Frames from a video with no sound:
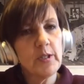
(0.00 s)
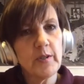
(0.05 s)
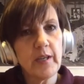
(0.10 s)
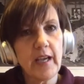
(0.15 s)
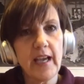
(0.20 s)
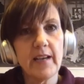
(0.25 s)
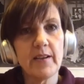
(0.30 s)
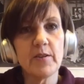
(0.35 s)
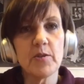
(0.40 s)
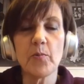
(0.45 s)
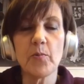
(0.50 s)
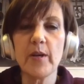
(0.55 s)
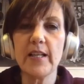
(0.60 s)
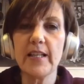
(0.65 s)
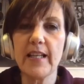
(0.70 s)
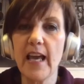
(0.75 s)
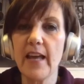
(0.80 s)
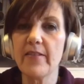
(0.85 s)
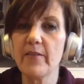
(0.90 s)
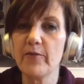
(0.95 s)
Kate, is we'd
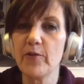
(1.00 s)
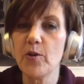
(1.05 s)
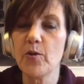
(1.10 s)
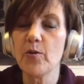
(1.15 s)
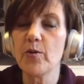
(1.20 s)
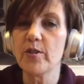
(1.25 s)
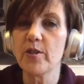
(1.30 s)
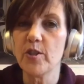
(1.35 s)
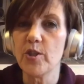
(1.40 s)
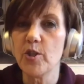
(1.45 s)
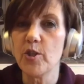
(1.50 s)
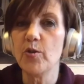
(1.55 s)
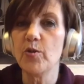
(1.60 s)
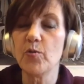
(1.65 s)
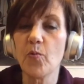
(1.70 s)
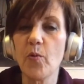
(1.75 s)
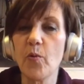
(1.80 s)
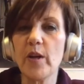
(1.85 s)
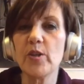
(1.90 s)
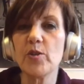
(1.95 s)
get the viewers to choose
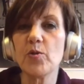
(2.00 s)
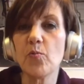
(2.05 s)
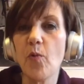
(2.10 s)
which one.